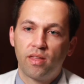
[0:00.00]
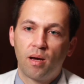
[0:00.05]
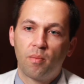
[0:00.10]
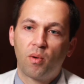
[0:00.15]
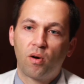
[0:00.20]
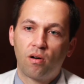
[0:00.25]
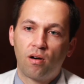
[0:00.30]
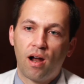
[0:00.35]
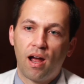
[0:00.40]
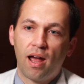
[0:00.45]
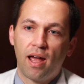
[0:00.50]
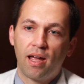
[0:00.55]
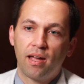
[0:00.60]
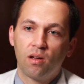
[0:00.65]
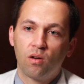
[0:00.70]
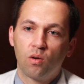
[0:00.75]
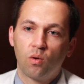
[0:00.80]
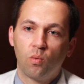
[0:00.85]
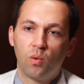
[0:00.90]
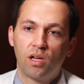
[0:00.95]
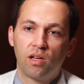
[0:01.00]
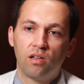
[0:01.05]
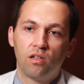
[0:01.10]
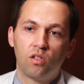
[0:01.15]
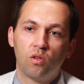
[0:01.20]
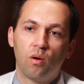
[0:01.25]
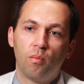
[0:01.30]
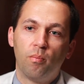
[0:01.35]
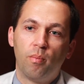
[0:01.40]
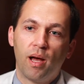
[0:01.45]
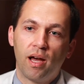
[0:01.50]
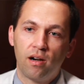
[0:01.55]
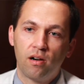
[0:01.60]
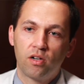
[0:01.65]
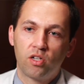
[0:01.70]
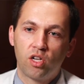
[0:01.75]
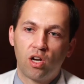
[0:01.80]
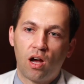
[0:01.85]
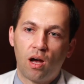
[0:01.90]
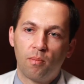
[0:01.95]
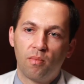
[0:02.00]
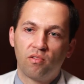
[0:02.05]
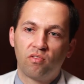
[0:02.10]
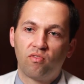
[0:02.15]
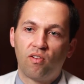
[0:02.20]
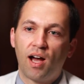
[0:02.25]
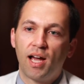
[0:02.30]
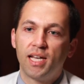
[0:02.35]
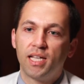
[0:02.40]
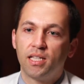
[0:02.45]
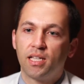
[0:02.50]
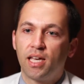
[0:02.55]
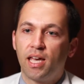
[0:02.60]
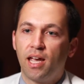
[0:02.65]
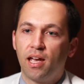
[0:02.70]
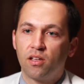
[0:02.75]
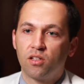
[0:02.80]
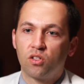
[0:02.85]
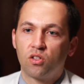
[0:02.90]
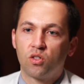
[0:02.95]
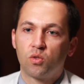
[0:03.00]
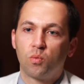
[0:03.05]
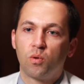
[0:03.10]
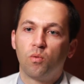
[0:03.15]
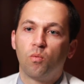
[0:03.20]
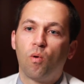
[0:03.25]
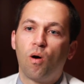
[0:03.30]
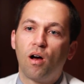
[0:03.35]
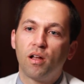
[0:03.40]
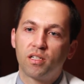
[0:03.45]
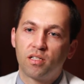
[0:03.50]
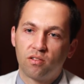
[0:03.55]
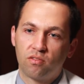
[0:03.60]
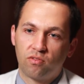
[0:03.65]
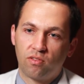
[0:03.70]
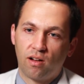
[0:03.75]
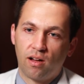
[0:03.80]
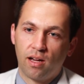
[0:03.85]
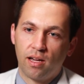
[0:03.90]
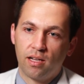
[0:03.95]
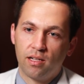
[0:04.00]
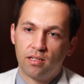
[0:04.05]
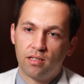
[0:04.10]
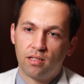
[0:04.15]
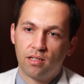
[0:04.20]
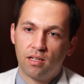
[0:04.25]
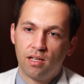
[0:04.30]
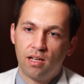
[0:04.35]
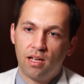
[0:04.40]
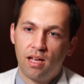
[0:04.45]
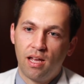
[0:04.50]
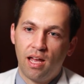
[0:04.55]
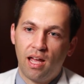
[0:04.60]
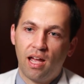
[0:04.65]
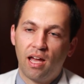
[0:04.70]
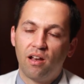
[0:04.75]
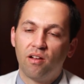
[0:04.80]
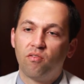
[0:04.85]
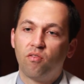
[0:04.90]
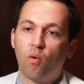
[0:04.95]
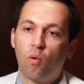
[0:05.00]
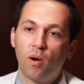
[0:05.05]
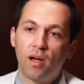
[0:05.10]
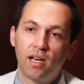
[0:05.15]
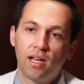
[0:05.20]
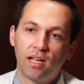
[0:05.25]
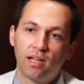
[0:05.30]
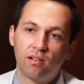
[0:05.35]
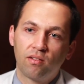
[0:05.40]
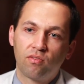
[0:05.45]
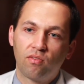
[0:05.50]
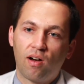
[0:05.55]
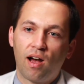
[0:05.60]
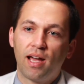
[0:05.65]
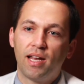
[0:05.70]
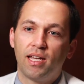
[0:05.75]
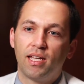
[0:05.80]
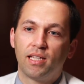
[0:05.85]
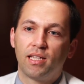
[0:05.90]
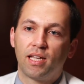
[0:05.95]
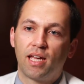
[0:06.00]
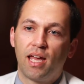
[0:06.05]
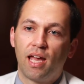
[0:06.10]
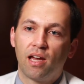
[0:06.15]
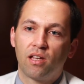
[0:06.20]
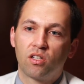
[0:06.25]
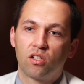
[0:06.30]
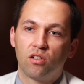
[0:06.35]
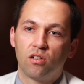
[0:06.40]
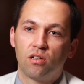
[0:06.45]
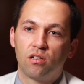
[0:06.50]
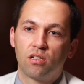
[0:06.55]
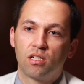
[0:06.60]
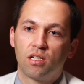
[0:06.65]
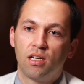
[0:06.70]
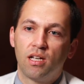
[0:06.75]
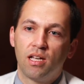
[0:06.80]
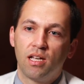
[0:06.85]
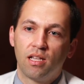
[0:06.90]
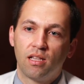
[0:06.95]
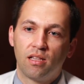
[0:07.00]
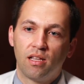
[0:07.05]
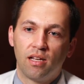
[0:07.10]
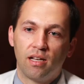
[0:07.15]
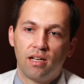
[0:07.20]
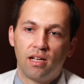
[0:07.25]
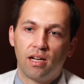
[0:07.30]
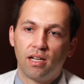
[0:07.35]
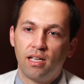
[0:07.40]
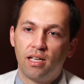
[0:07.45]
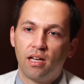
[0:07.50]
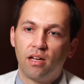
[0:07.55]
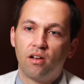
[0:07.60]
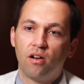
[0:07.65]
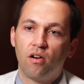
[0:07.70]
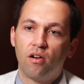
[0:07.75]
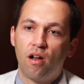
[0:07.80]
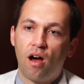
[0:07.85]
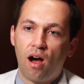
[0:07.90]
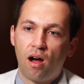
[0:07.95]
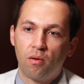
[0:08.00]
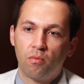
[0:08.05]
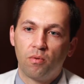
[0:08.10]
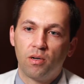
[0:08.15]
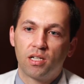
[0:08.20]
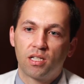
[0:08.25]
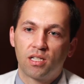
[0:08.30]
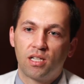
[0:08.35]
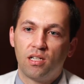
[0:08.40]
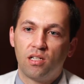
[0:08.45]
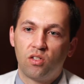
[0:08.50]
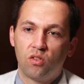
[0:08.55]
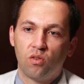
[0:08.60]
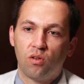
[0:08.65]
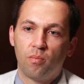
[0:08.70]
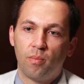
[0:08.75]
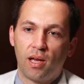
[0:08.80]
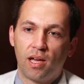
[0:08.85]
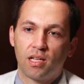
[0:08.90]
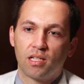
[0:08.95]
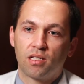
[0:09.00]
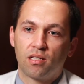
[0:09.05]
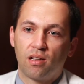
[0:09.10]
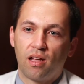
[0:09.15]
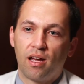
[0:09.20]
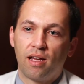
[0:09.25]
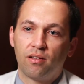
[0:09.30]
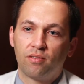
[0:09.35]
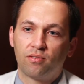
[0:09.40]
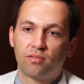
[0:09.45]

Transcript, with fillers: MRI, we can do a better job of finding the cancers we want to find and avoiding finding the cancers that, again, are not risky to a man's life,